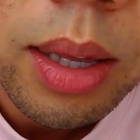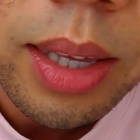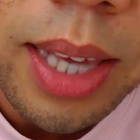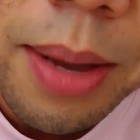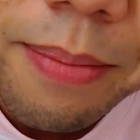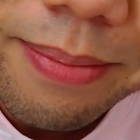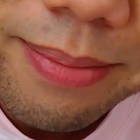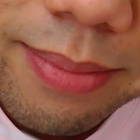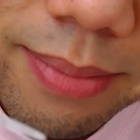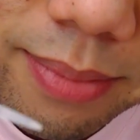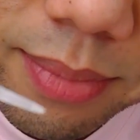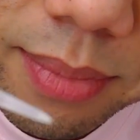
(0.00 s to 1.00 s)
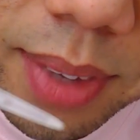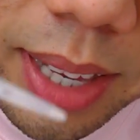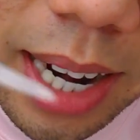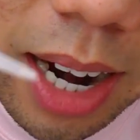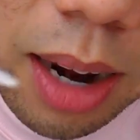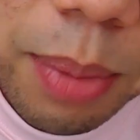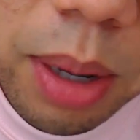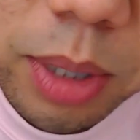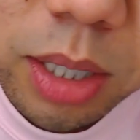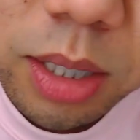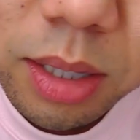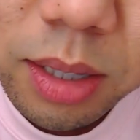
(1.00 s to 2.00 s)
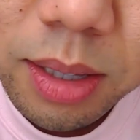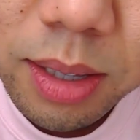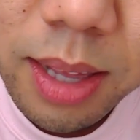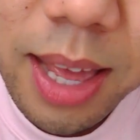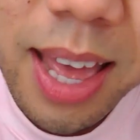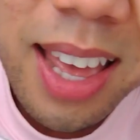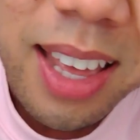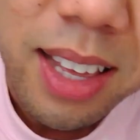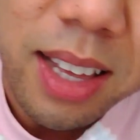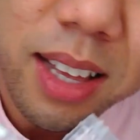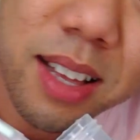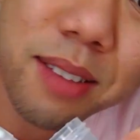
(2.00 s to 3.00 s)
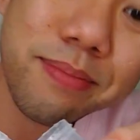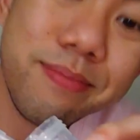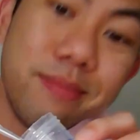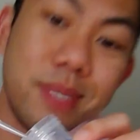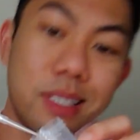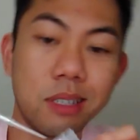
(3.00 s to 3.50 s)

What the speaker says: Yep, an air bubble. I